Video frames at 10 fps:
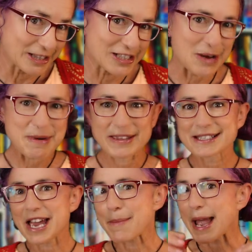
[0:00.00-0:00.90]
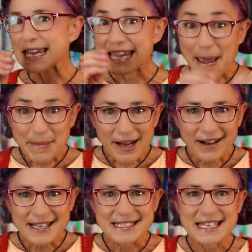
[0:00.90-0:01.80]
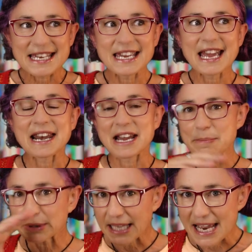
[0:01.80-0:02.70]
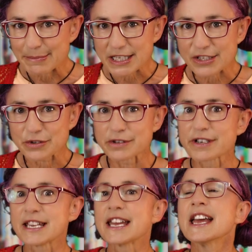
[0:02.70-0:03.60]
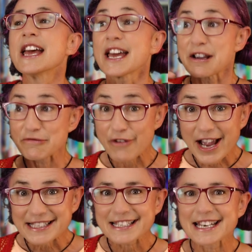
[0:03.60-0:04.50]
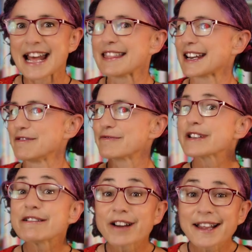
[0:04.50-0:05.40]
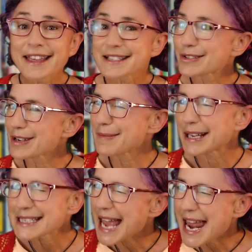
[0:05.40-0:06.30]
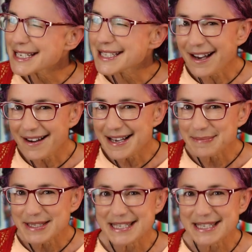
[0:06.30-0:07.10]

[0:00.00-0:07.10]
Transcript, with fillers: So by the time I get my idea and I plan my story and I write it and then I rewrite that story about ten times,